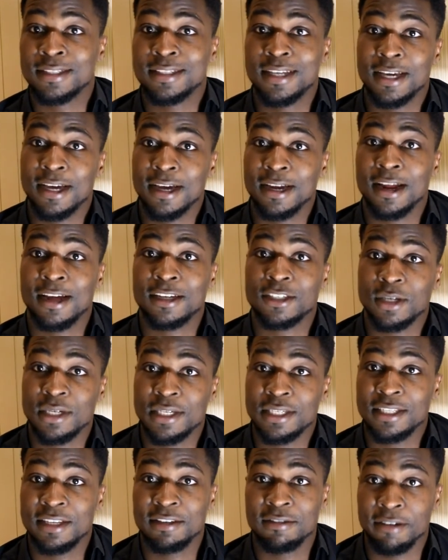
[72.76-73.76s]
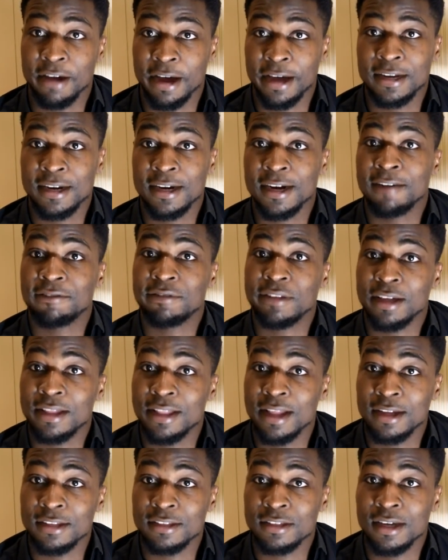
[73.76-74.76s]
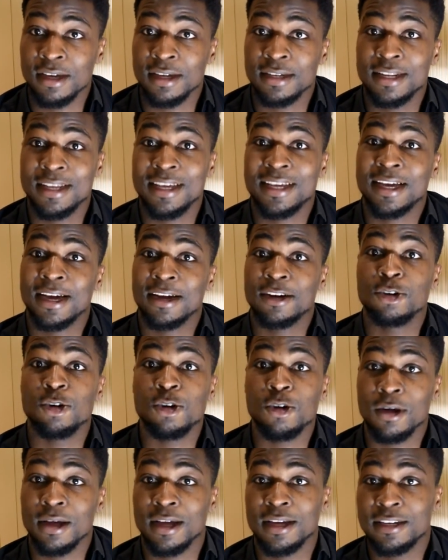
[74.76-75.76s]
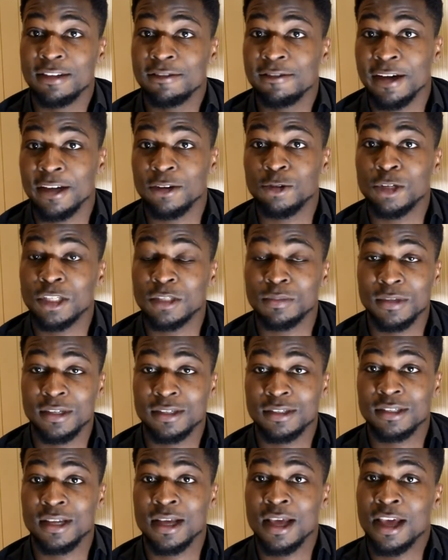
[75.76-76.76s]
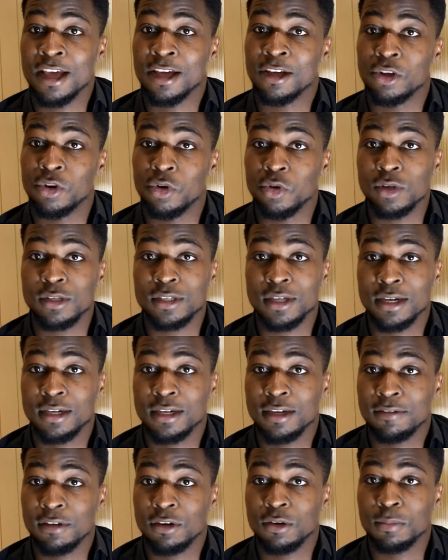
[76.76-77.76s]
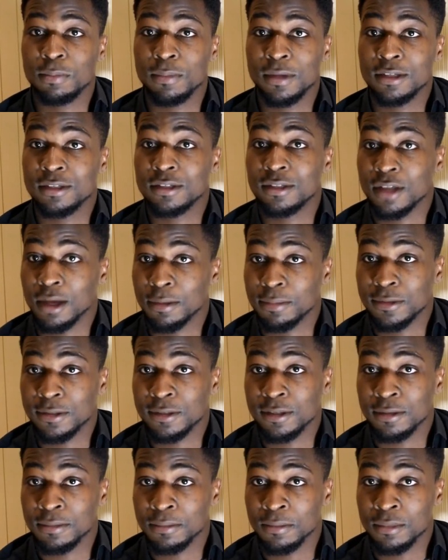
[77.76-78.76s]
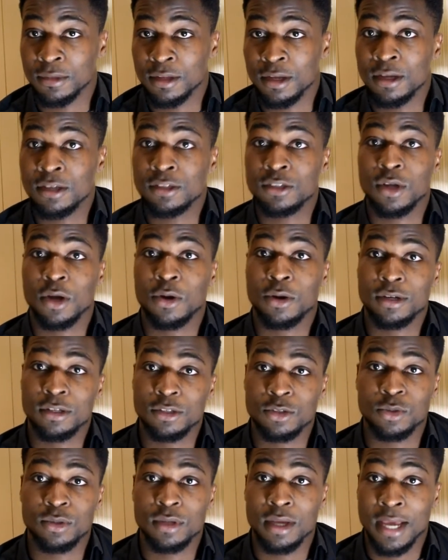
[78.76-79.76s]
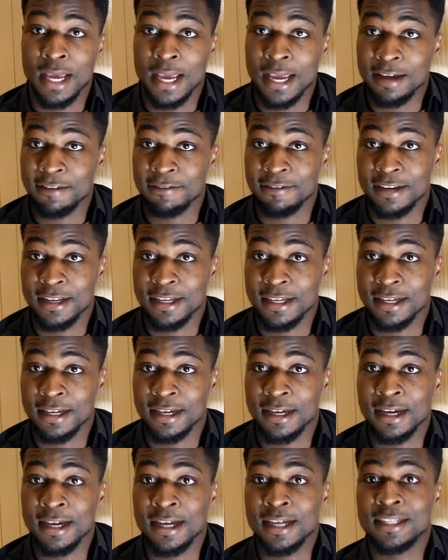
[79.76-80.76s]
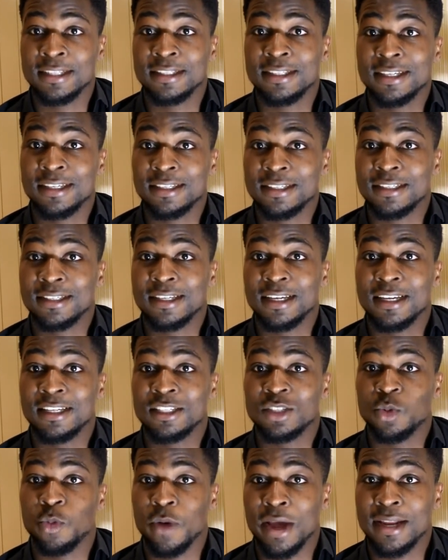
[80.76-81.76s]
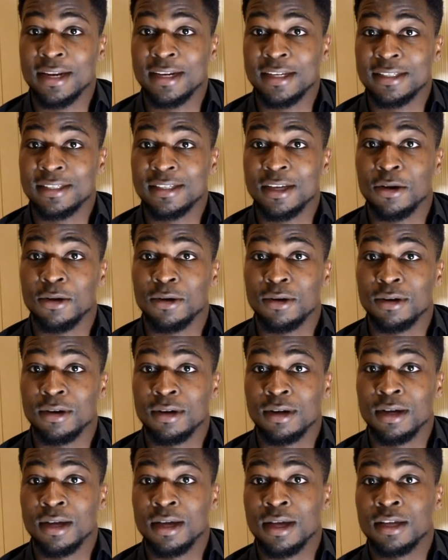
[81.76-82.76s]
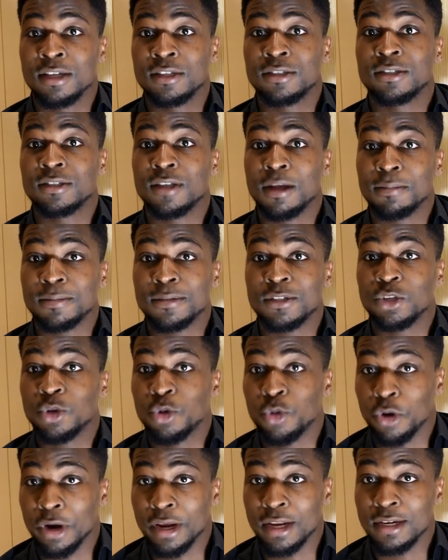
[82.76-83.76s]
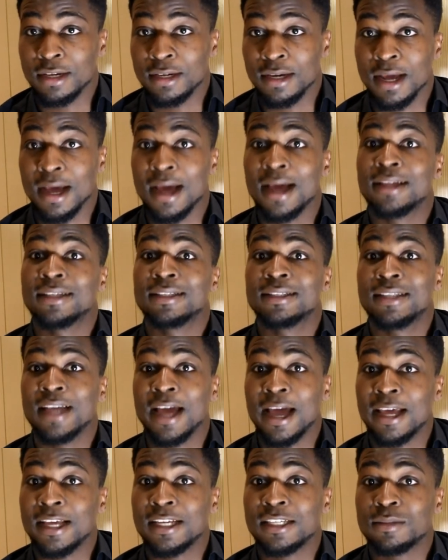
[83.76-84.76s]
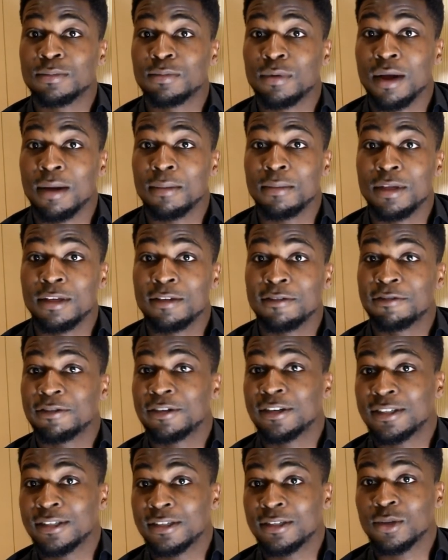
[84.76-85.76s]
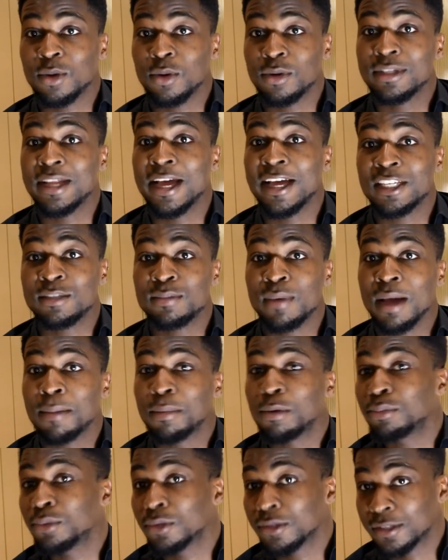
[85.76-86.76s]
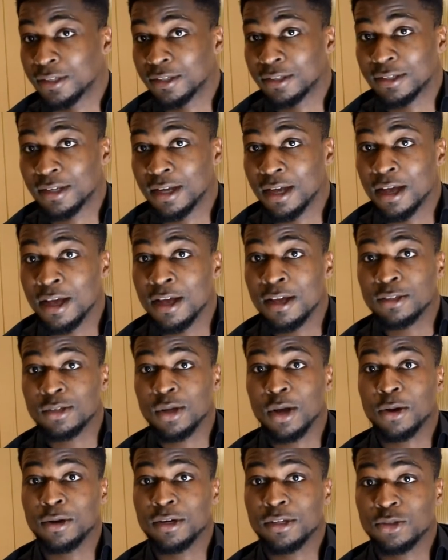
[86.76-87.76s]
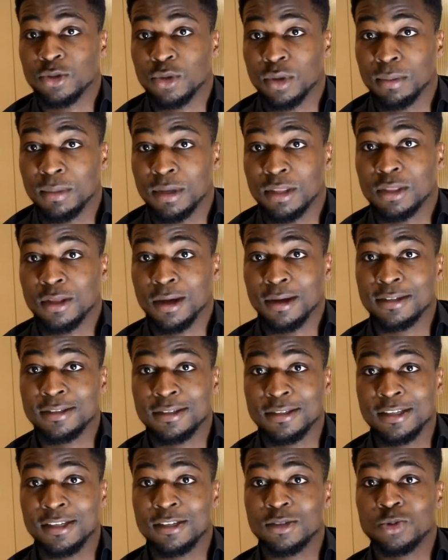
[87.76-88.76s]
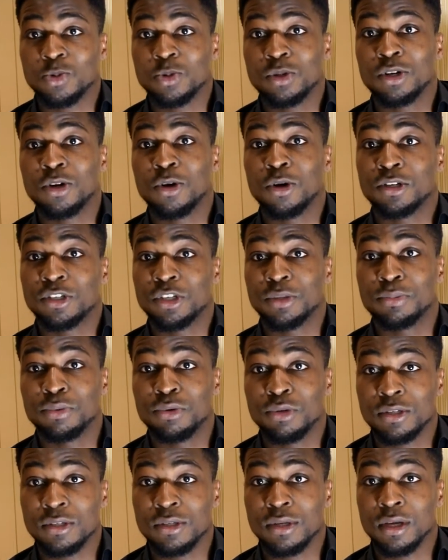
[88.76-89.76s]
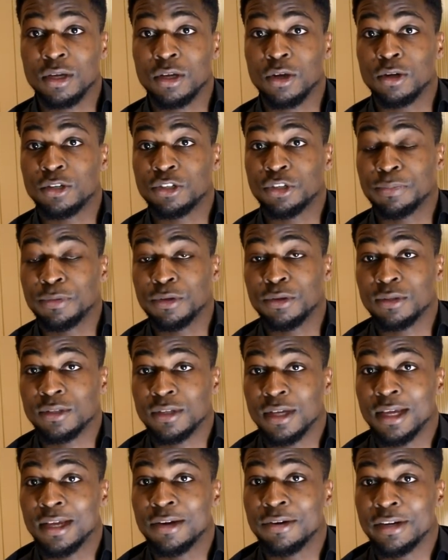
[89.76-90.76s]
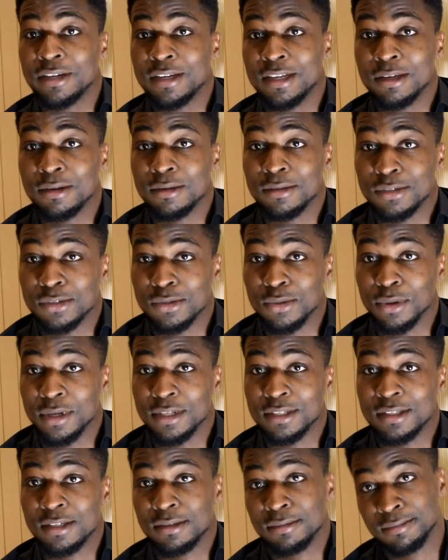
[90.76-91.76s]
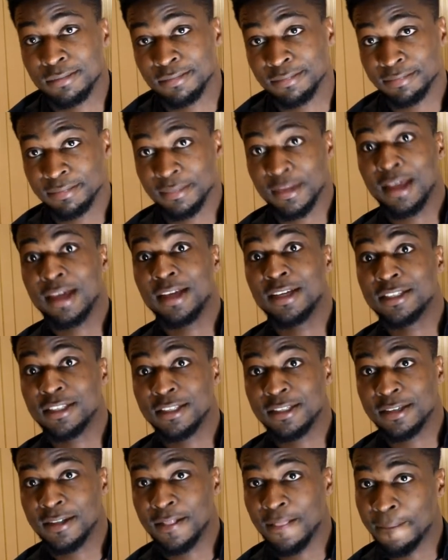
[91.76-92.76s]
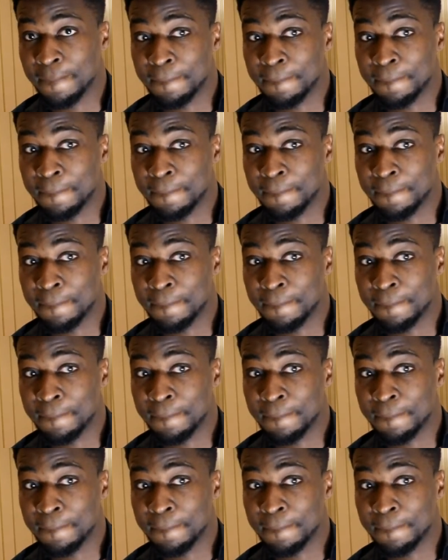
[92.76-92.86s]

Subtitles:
they can actually divide, and after that they can no longer divide, which means growth and development stops. So according to Hayflick, this is when the cell stops growing and dies, probably freezes or dies by apoptosis. So according to him, he thought this would contribute a great deal to what? Aging.